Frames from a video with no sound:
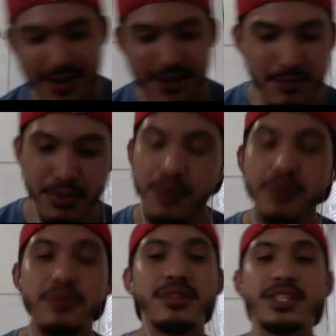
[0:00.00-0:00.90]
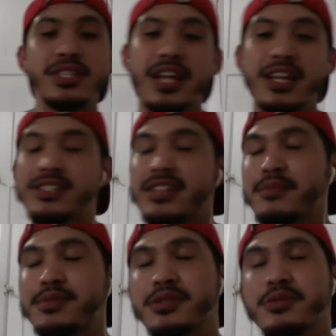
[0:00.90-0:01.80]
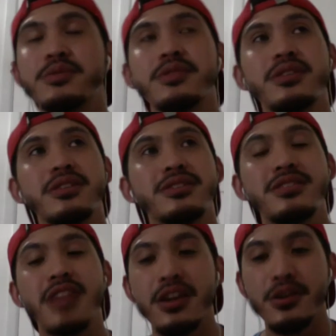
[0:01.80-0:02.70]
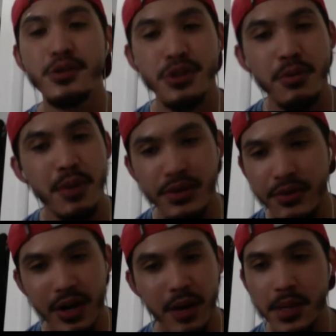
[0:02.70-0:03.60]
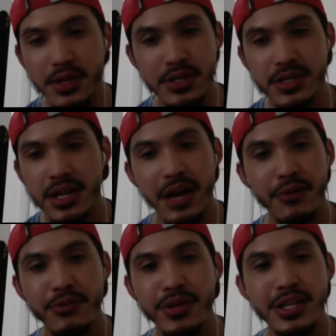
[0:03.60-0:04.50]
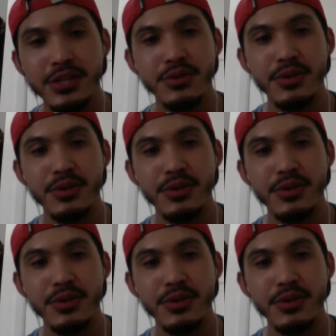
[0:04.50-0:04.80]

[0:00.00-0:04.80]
bro, this is end this episode. Thank you so much for coming on. I really do